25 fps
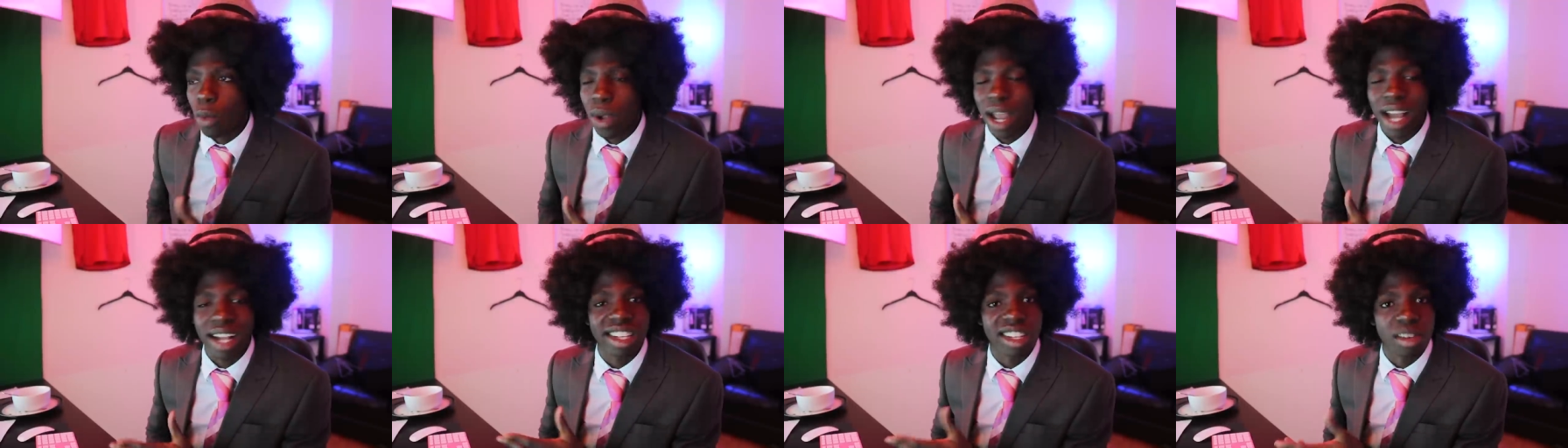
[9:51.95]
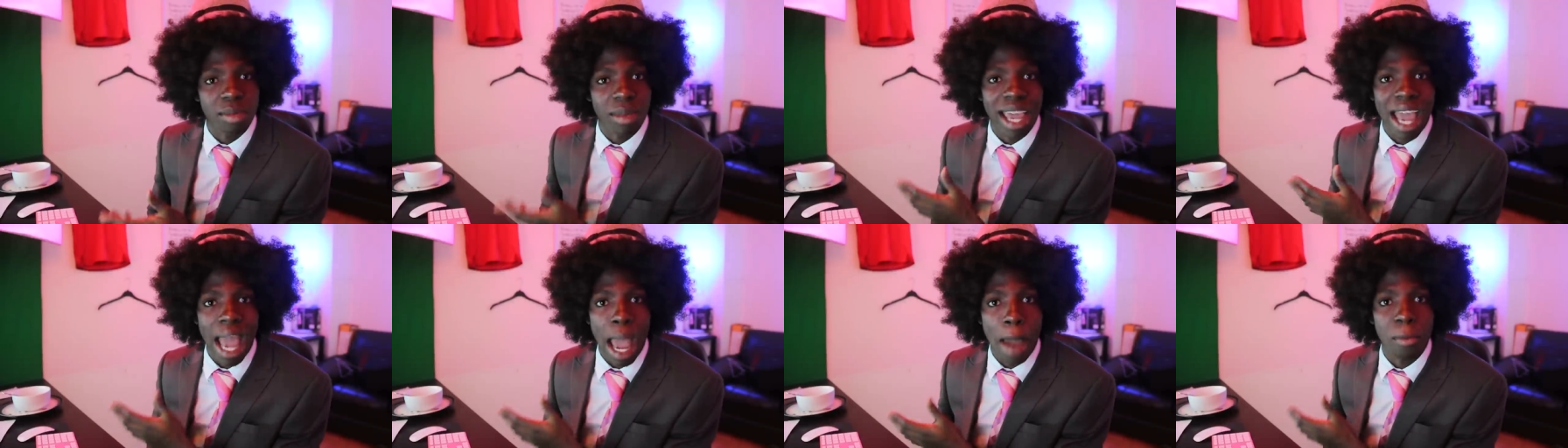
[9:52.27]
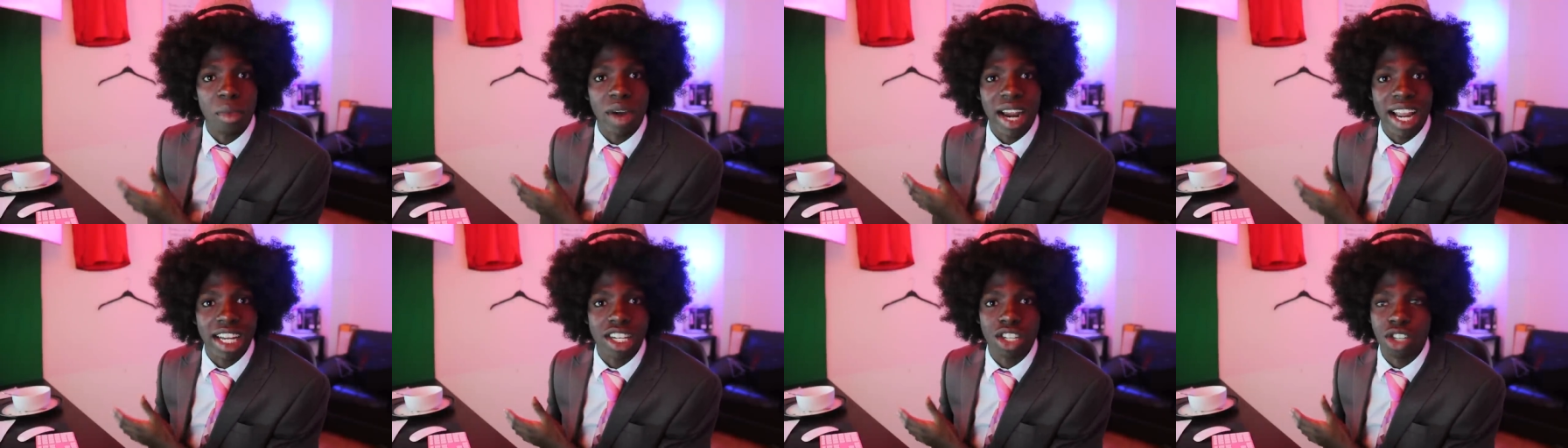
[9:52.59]
we had some
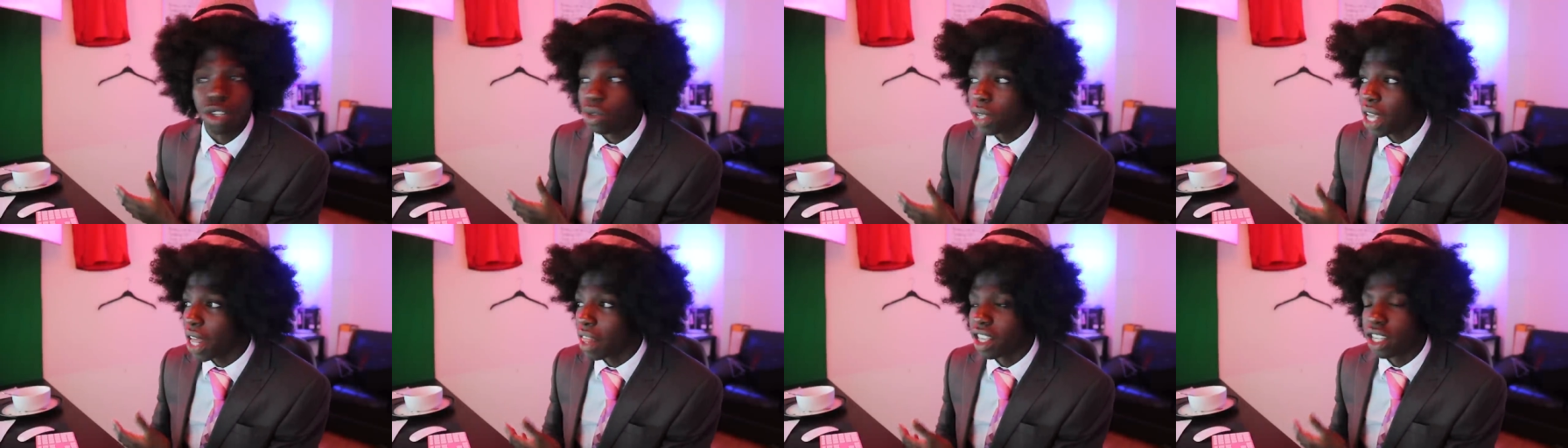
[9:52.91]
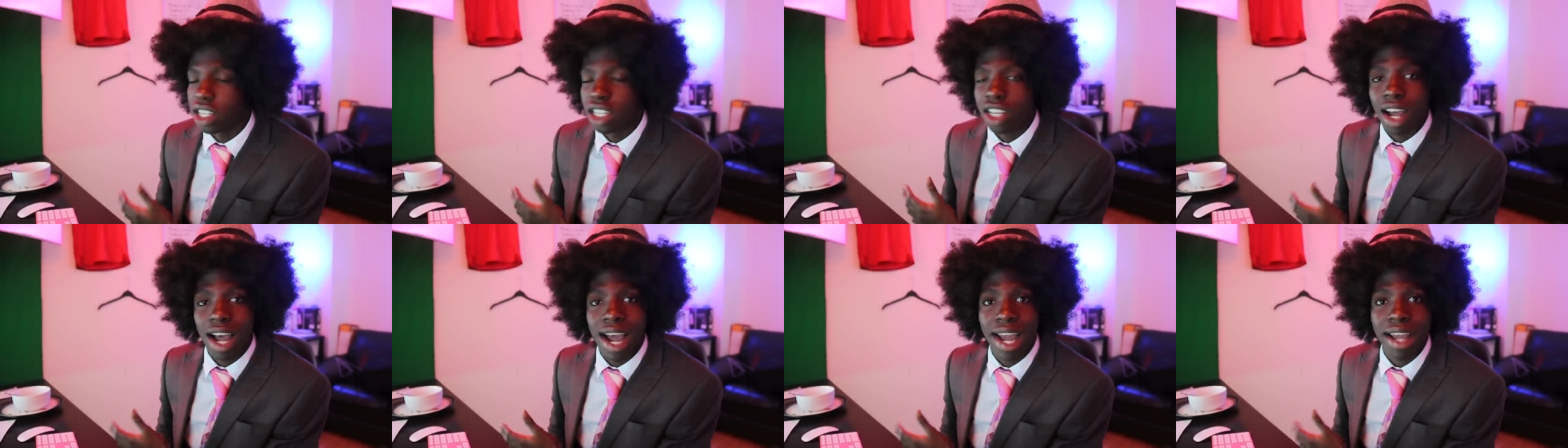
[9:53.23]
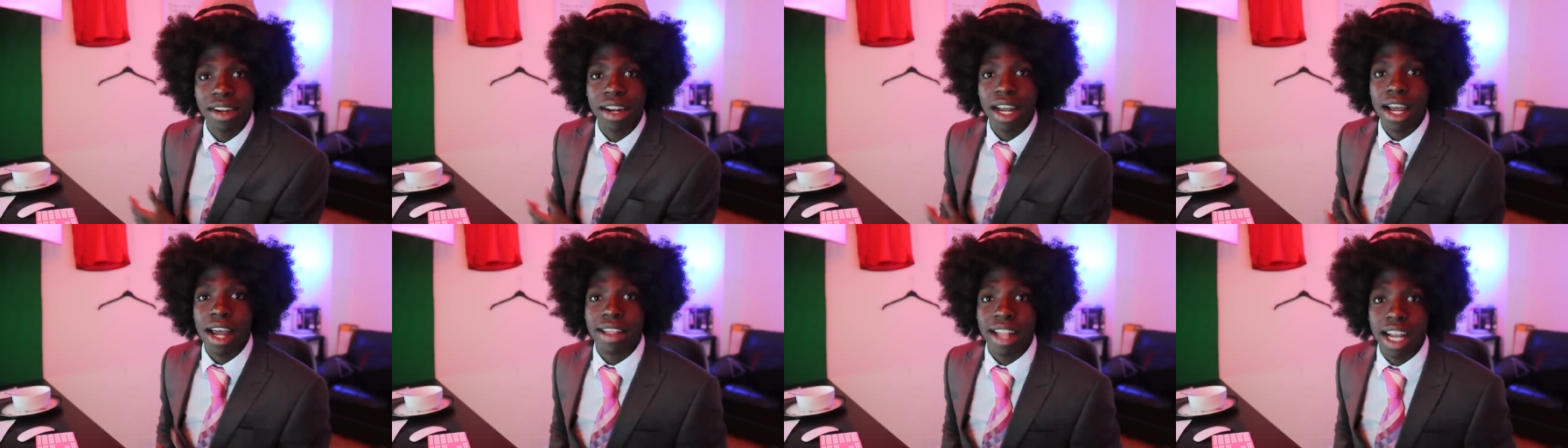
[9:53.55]
camera issues at the
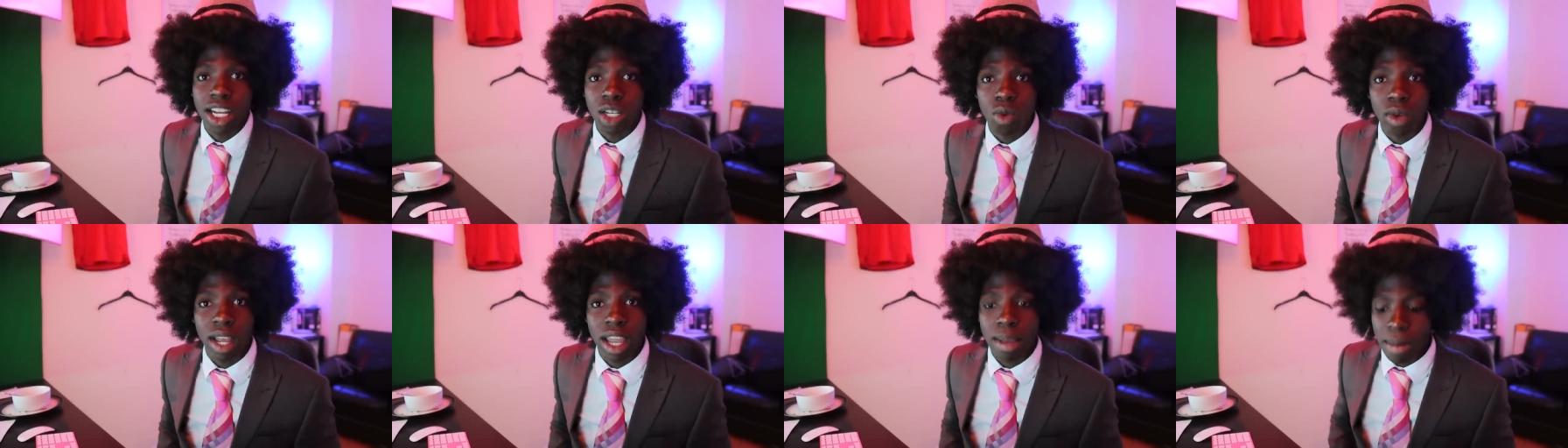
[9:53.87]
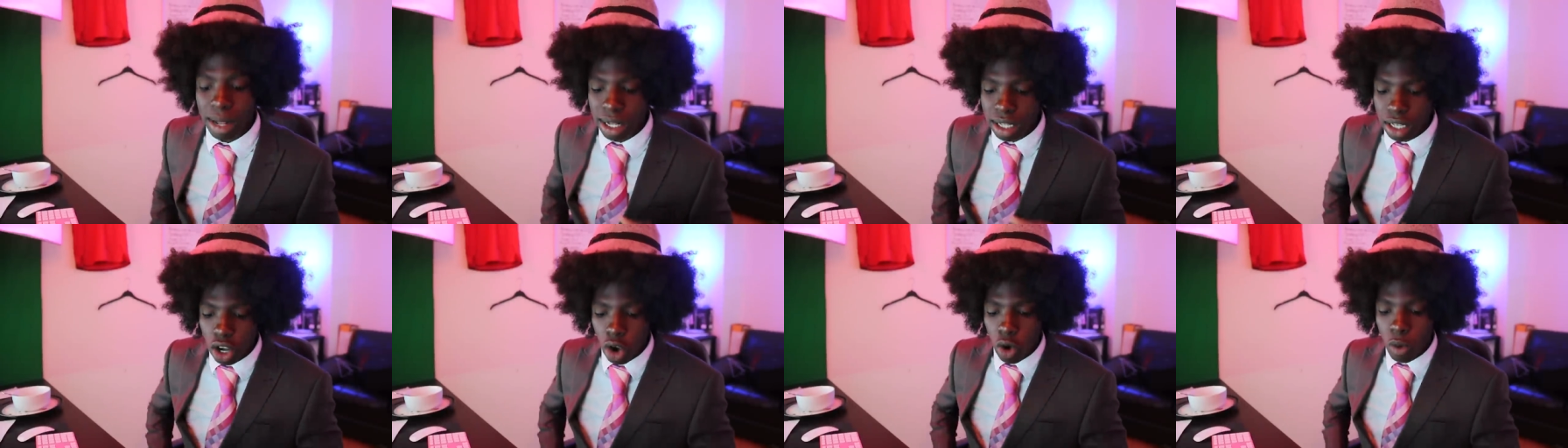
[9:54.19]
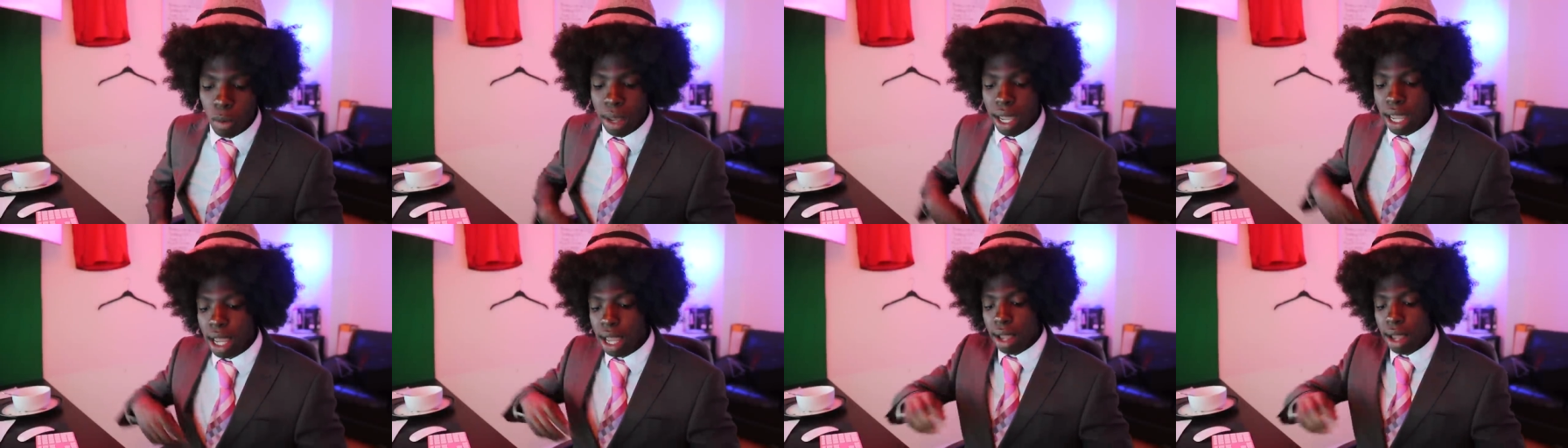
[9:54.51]
side. That's what Eman told me,